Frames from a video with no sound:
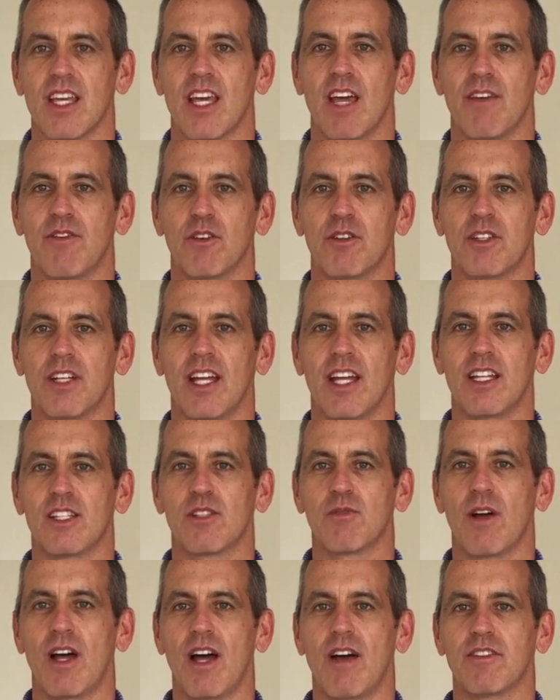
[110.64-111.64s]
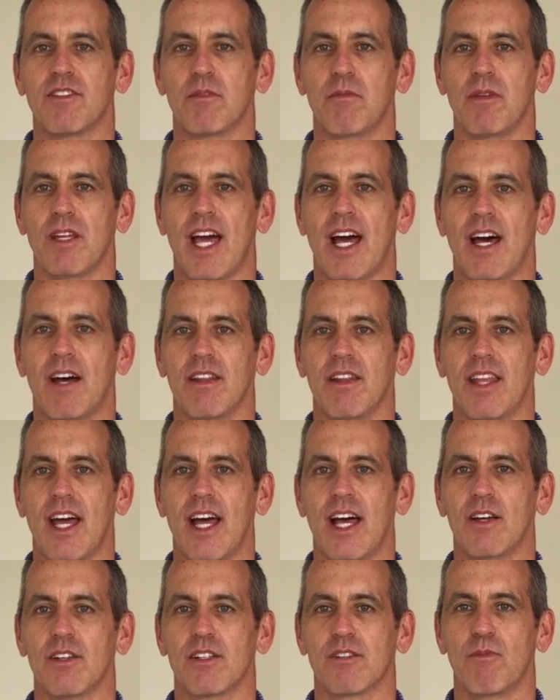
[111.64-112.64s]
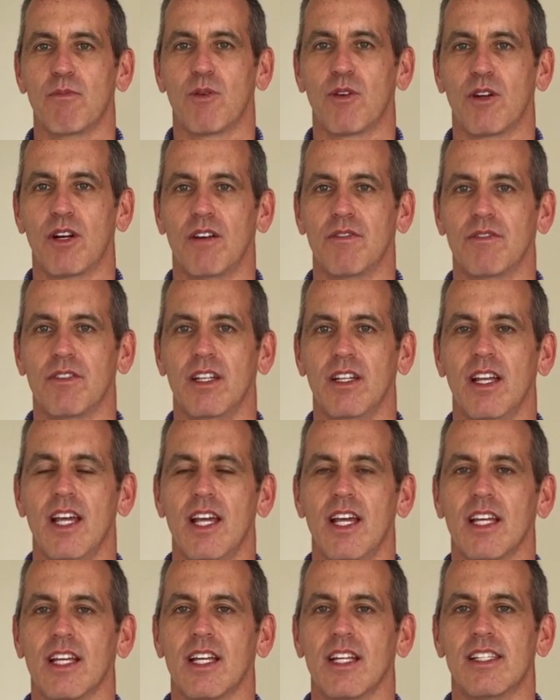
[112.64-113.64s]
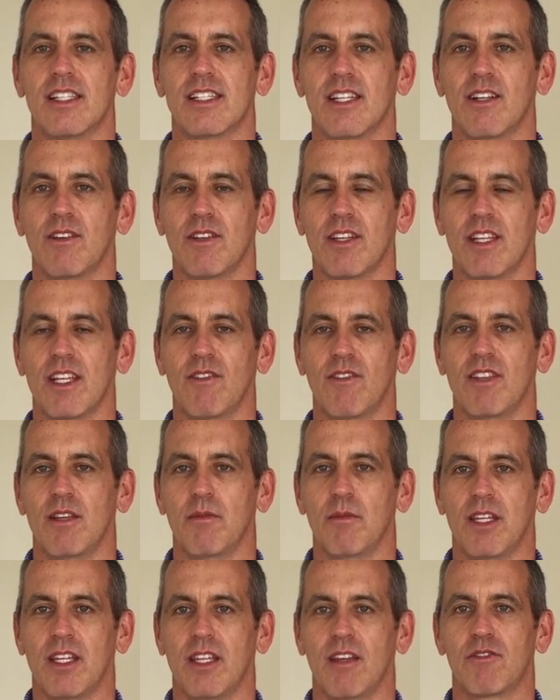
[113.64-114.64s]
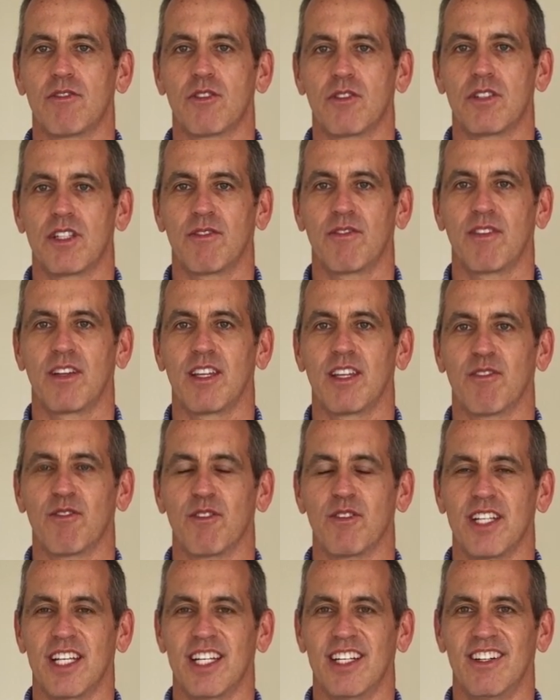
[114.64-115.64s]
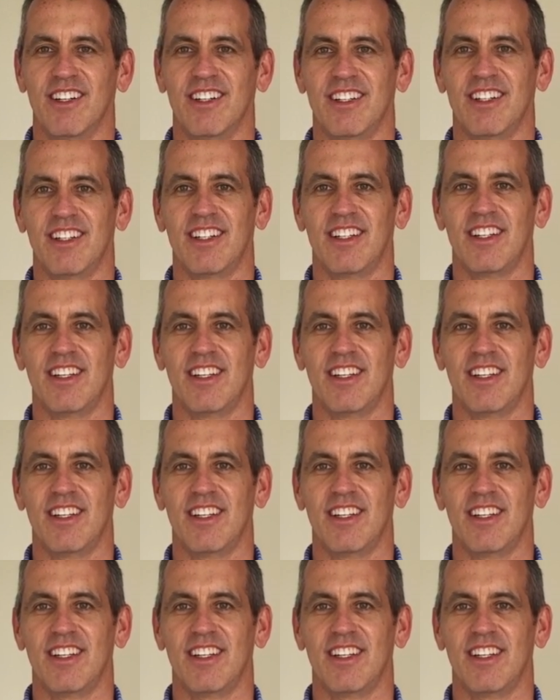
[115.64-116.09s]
If your tenants will have to be out of the house more often, consider giving them a gift certificate for dinner,